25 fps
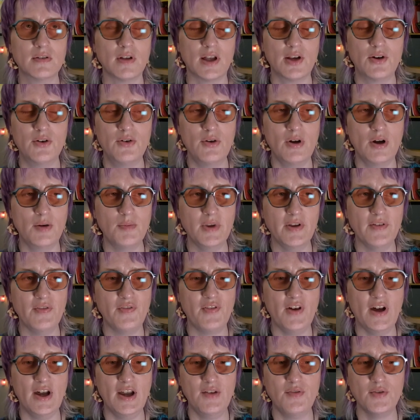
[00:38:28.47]
I don't know how many,
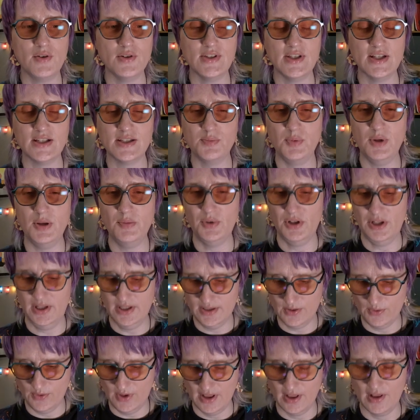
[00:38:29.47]
five or six people
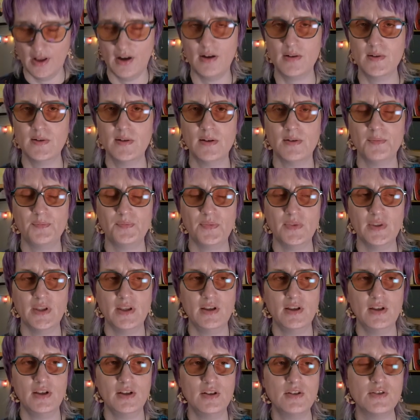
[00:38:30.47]
into one log.
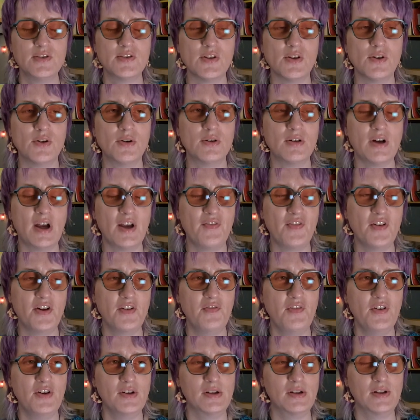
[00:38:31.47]
So I
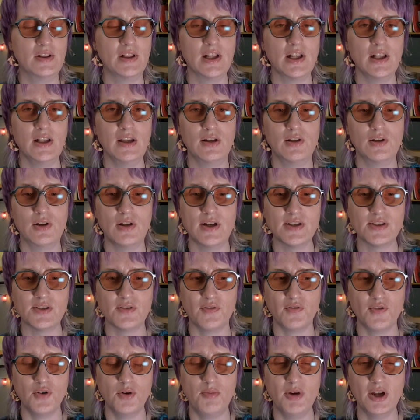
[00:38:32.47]
felt fairly
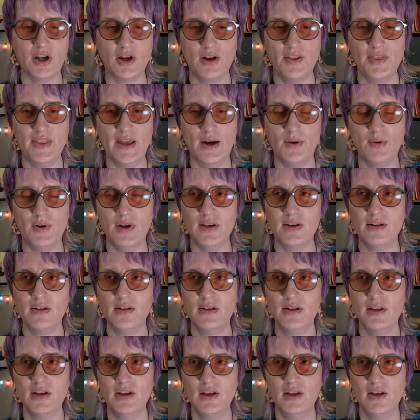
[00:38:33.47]
claustrophobic on that one.
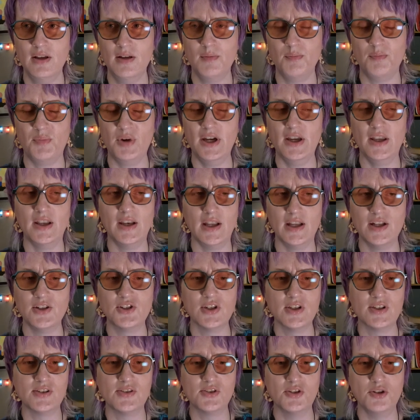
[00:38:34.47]
But it's
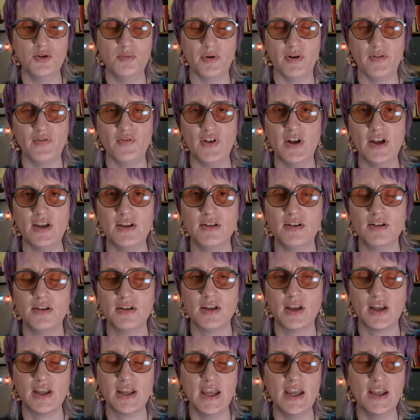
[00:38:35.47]
just super fun.
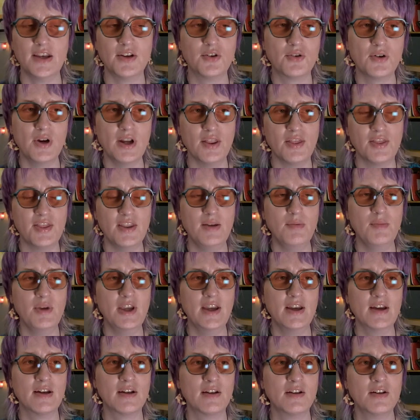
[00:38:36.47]
Again, great
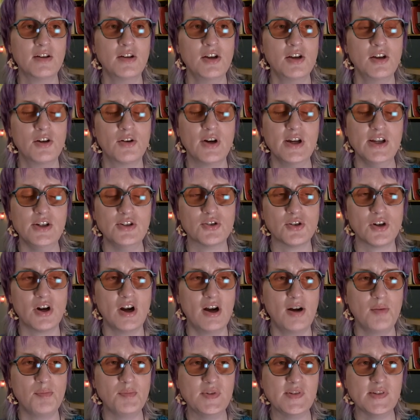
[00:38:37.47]
theming, great
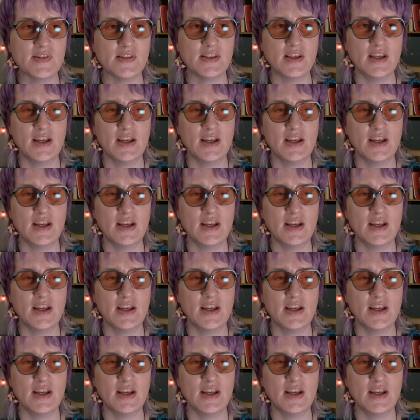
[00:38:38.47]
drops.